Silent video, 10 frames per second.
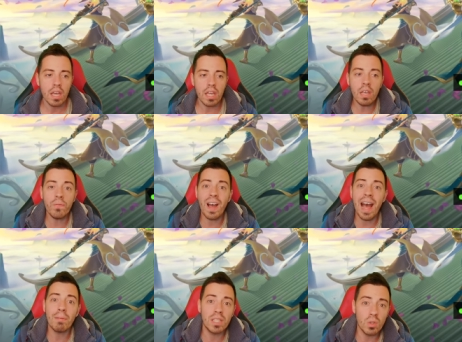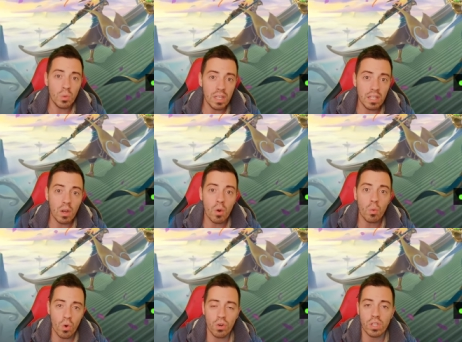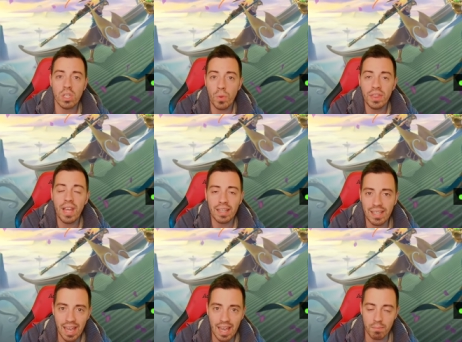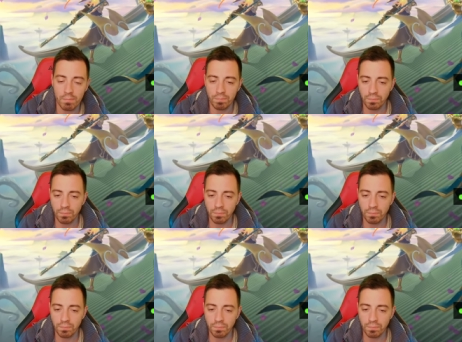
if Aptoide works with that game.